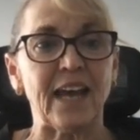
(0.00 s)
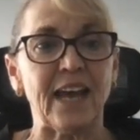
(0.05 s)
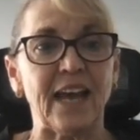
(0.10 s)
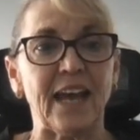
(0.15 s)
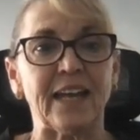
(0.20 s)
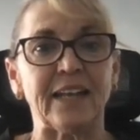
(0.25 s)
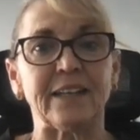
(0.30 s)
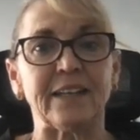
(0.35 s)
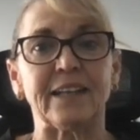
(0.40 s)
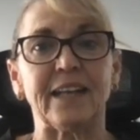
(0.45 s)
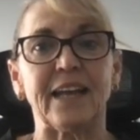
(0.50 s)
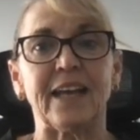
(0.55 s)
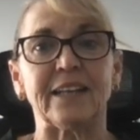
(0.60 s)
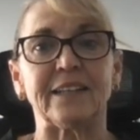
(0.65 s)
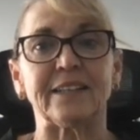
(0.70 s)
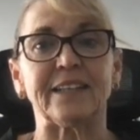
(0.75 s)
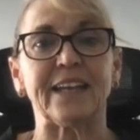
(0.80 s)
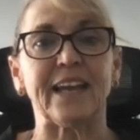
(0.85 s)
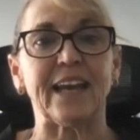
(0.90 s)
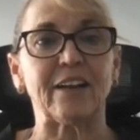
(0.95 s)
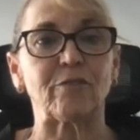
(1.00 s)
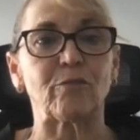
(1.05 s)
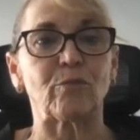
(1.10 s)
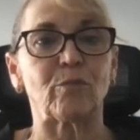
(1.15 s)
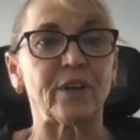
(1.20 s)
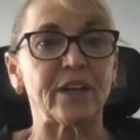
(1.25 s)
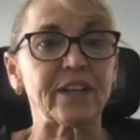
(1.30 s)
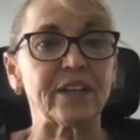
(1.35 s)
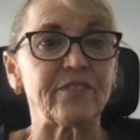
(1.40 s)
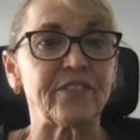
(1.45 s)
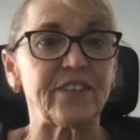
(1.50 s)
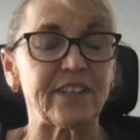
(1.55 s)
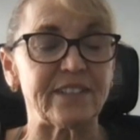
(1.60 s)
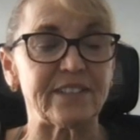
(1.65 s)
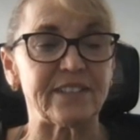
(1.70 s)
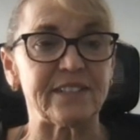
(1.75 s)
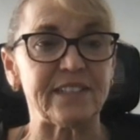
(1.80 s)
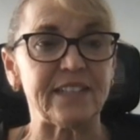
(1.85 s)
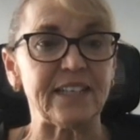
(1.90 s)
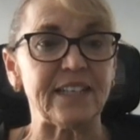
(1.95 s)
and get rid of the
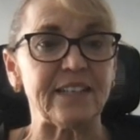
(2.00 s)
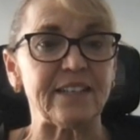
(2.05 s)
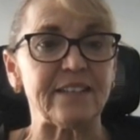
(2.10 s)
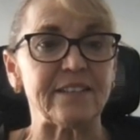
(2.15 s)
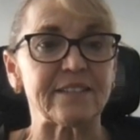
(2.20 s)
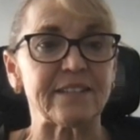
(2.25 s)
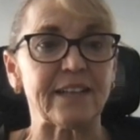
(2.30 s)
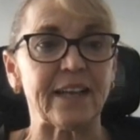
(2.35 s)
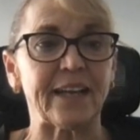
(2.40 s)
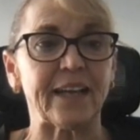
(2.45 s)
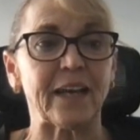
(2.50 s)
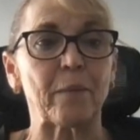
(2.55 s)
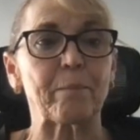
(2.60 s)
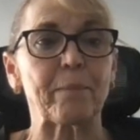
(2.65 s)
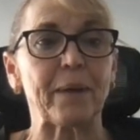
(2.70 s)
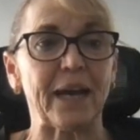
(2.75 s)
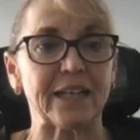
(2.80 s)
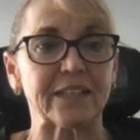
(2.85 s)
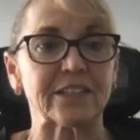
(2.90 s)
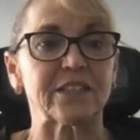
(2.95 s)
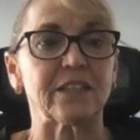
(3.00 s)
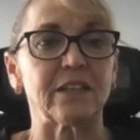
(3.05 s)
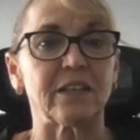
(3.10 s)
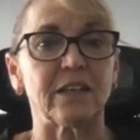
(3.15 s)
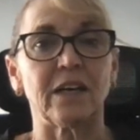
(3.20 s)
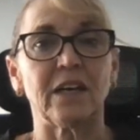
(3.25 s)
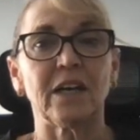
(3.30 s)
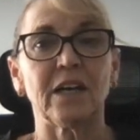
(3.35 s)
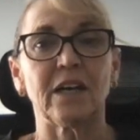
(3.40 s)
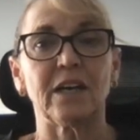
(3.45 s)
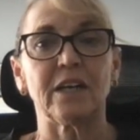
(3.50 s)
disease and get back to,